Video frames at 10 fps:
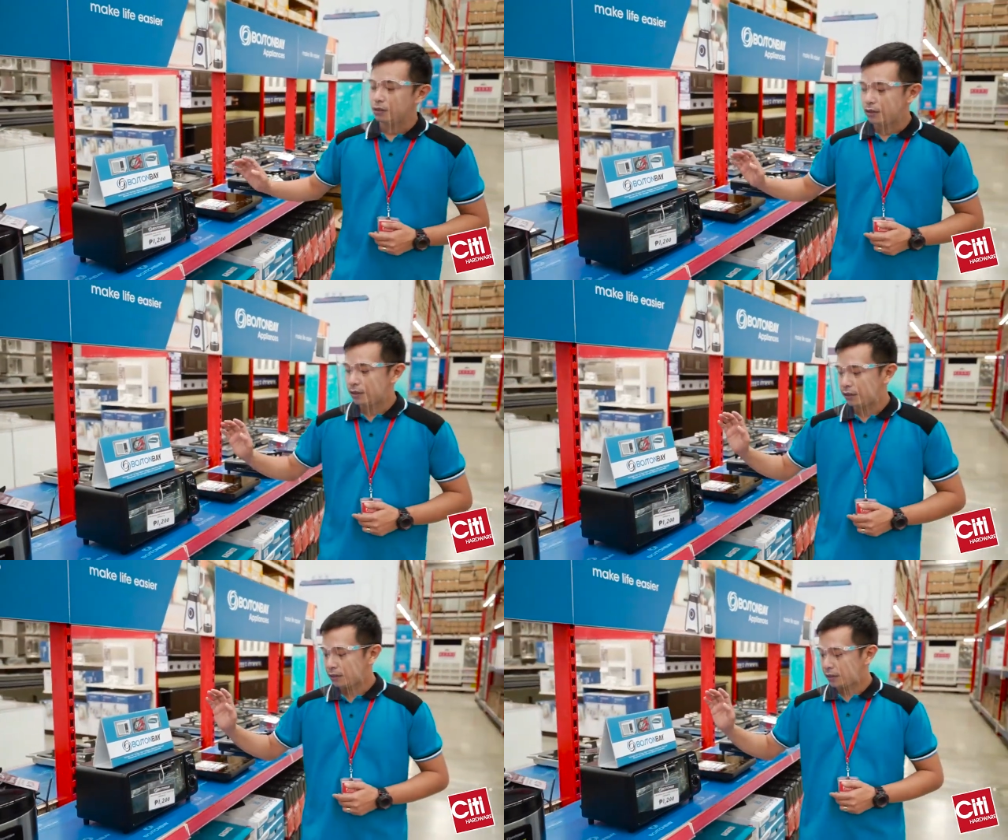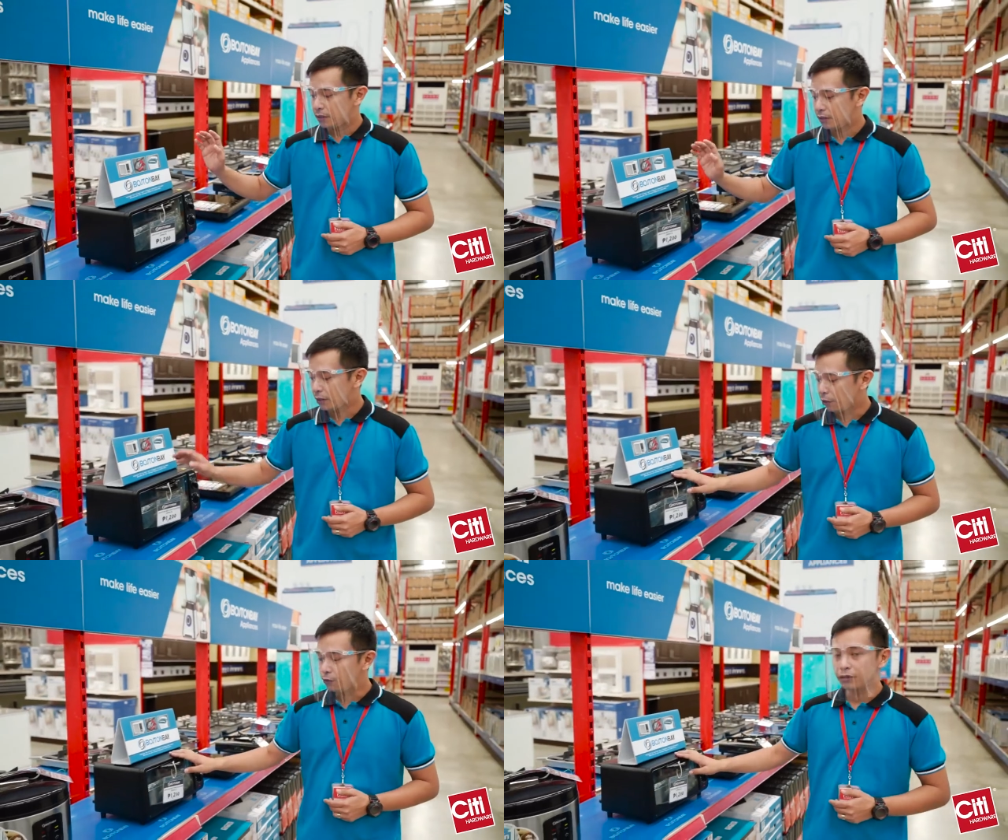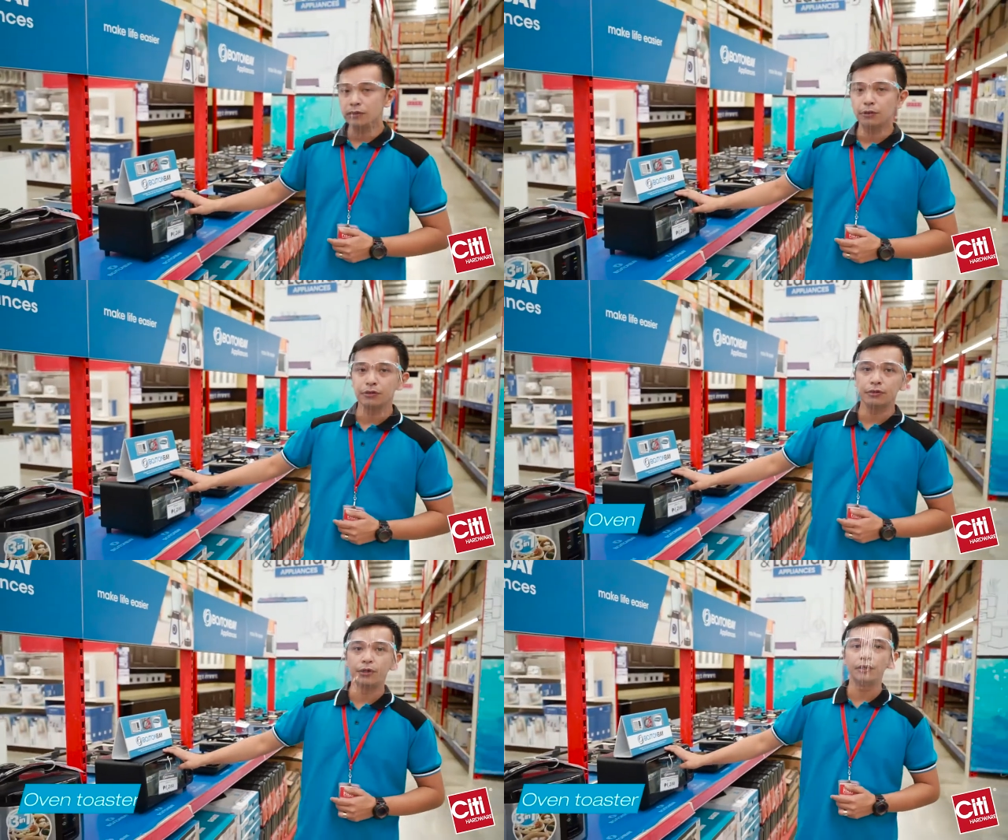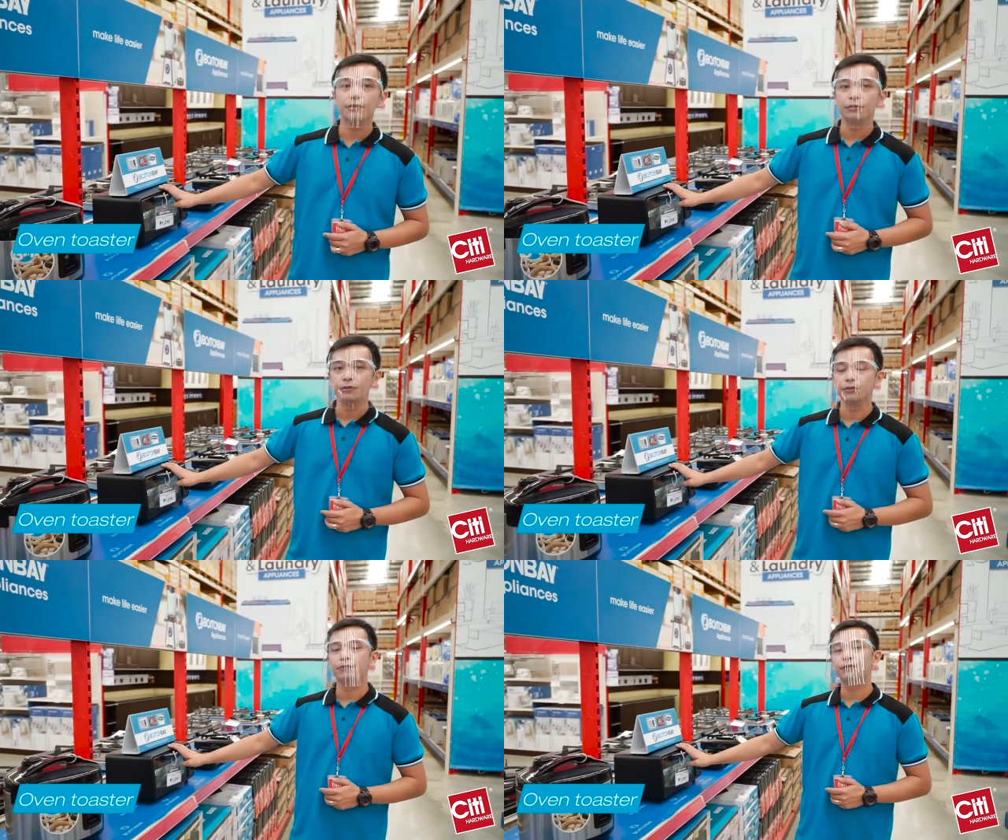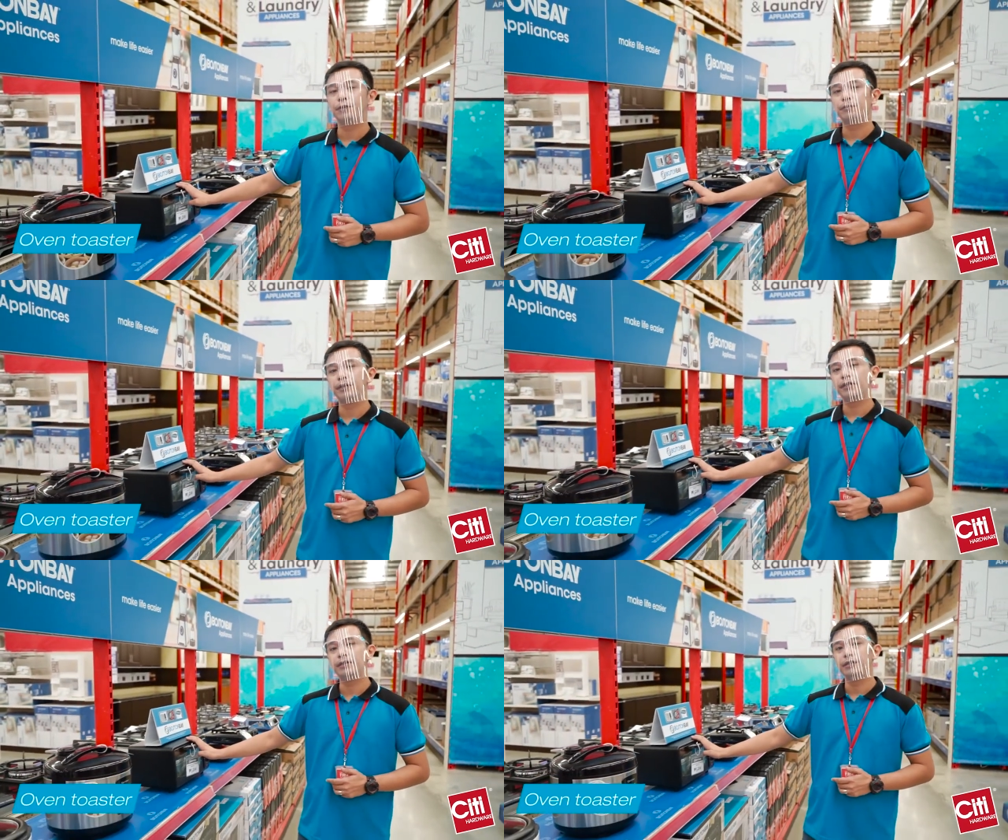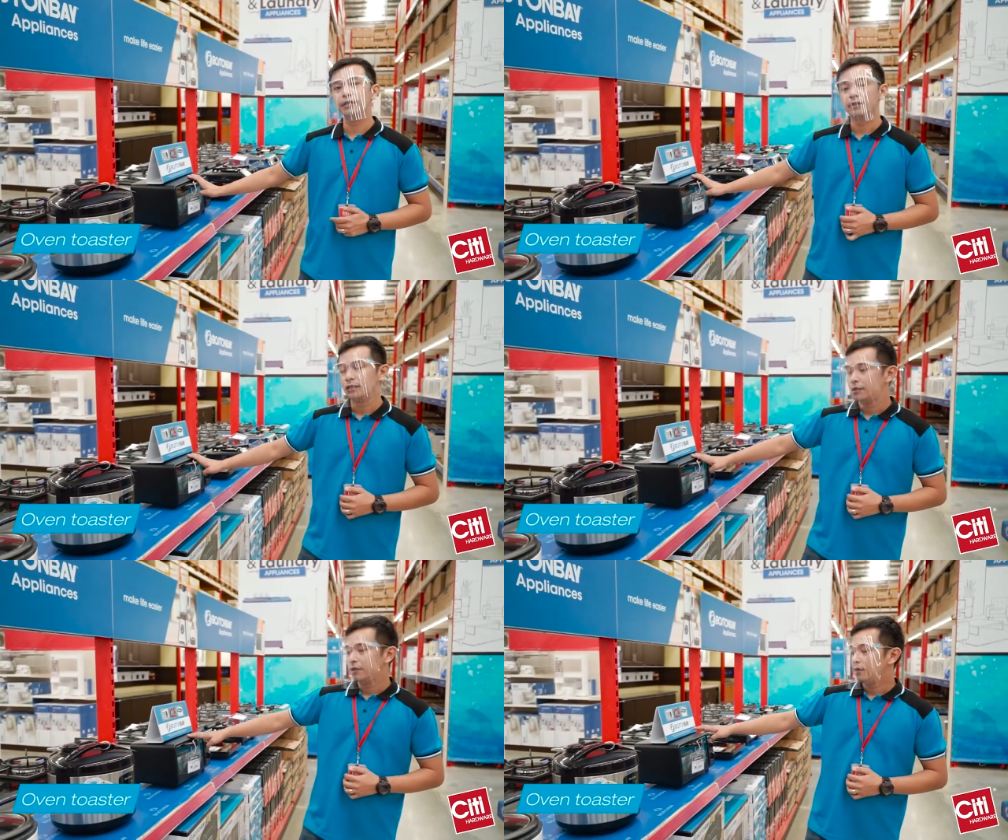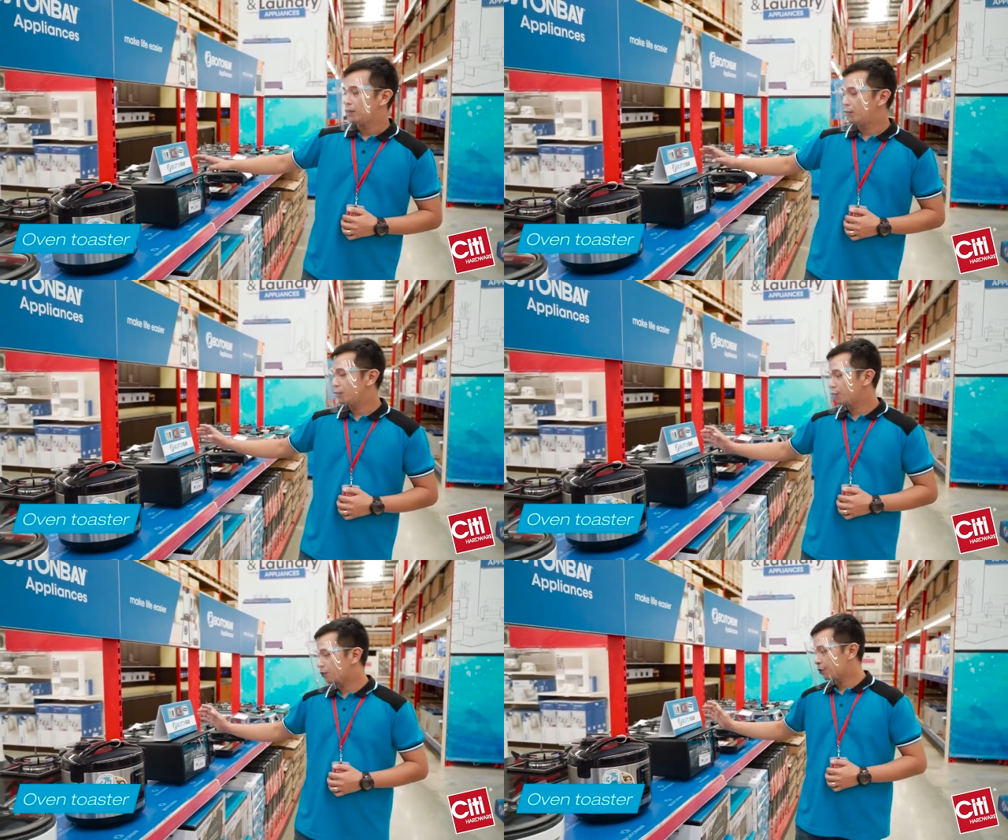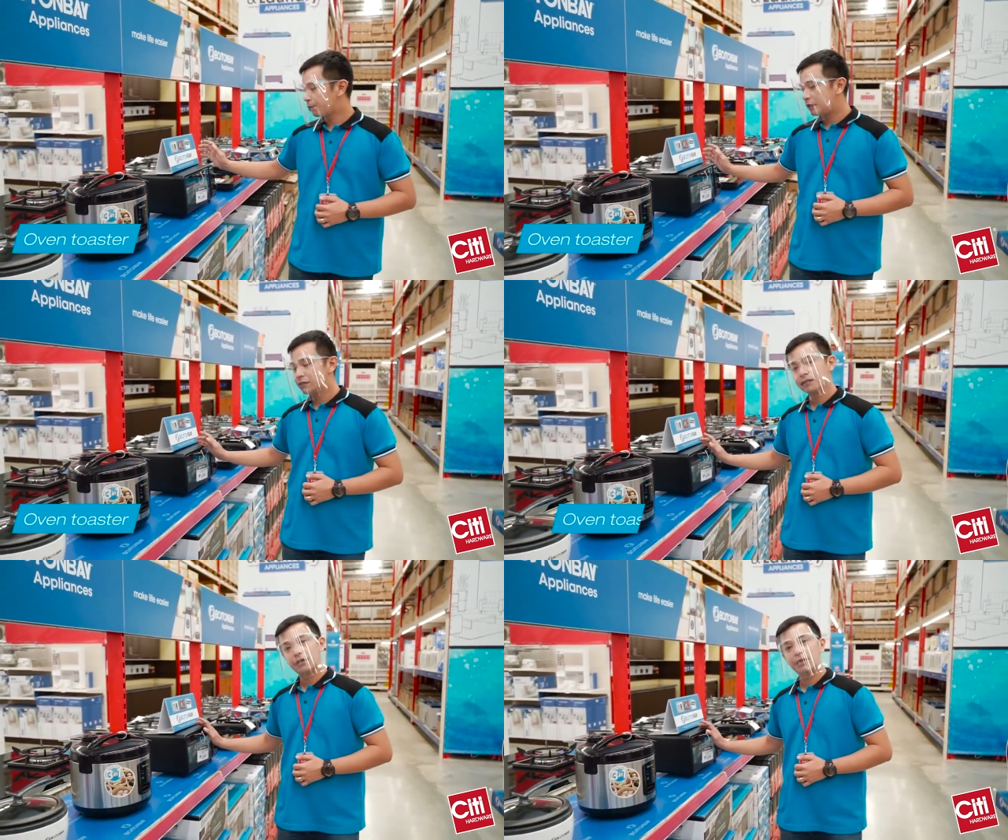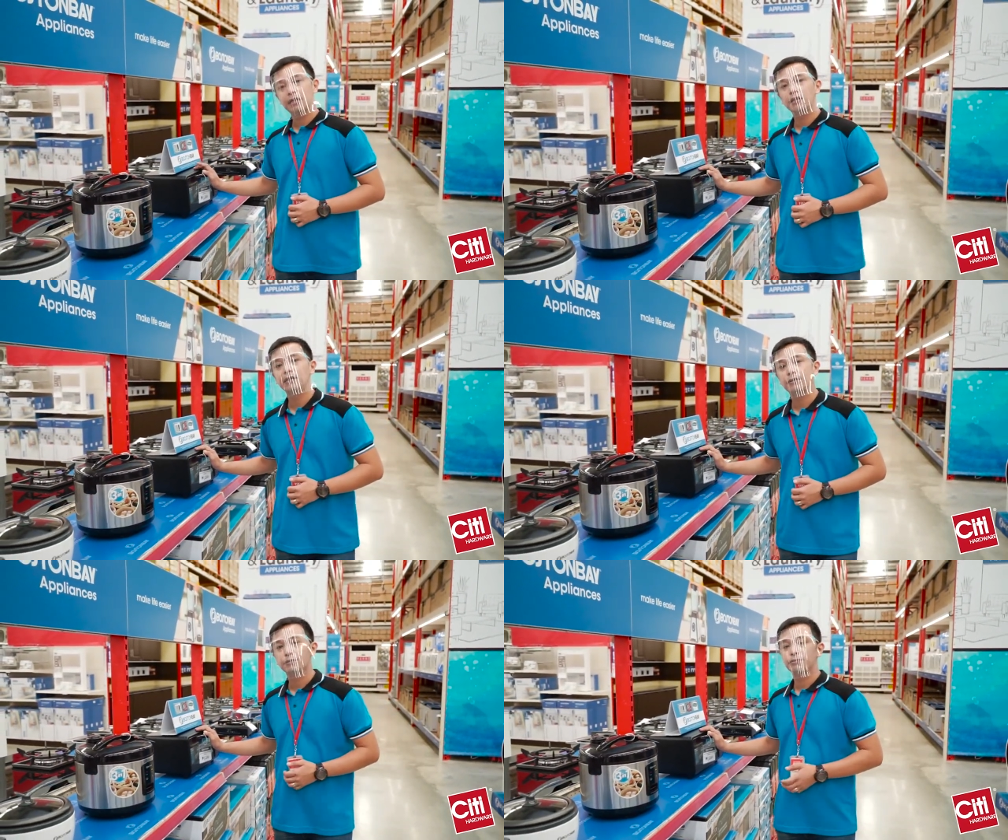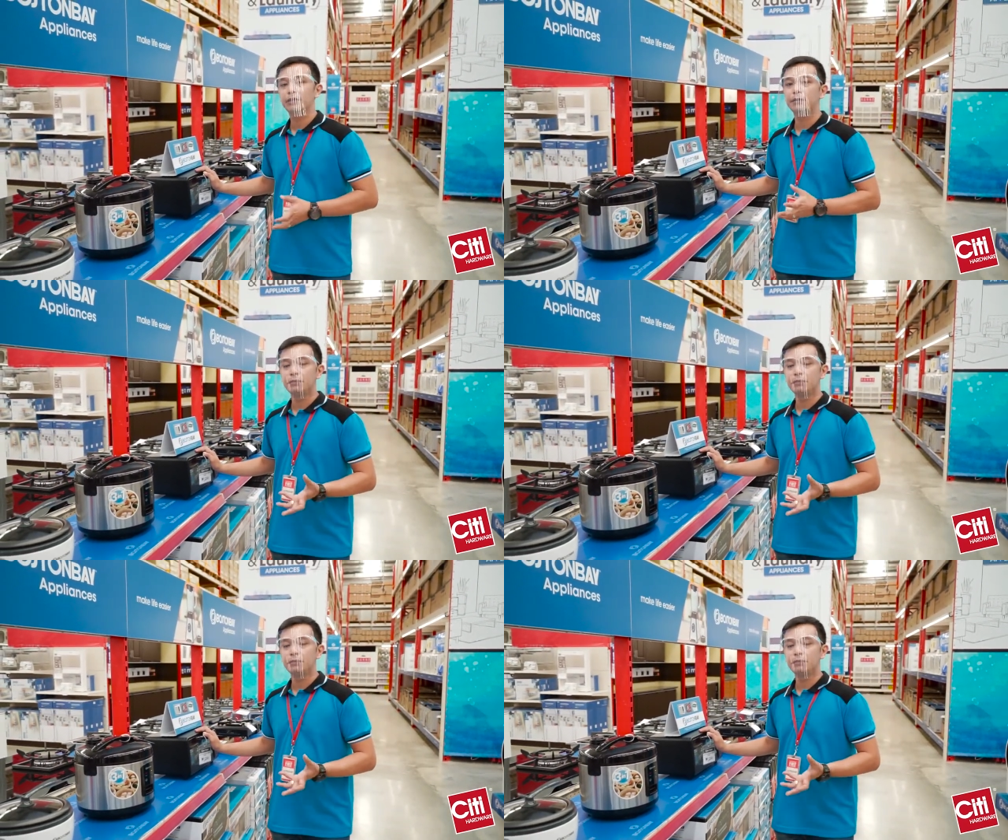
and oven toaster good for your bread and also for your pizza mini